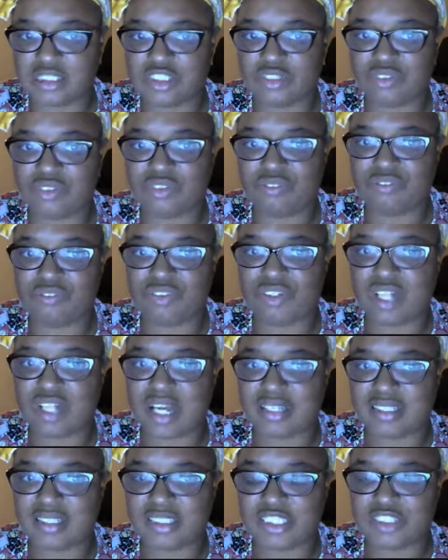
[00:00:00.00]
Do you feel
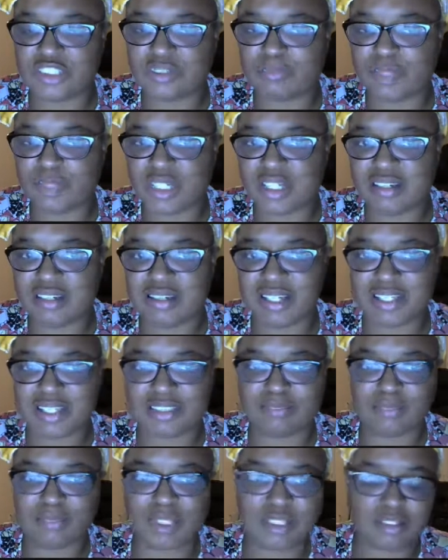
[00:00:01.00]
like the GOP
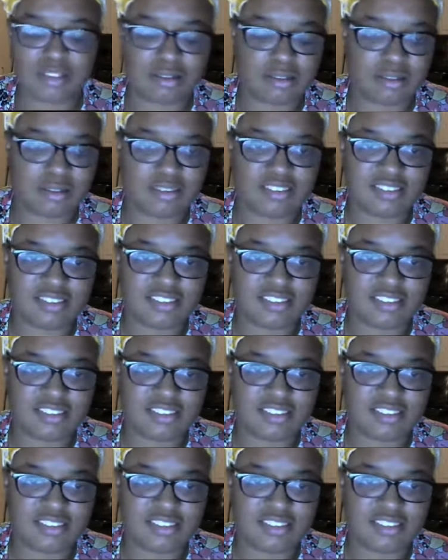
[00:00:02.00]
is being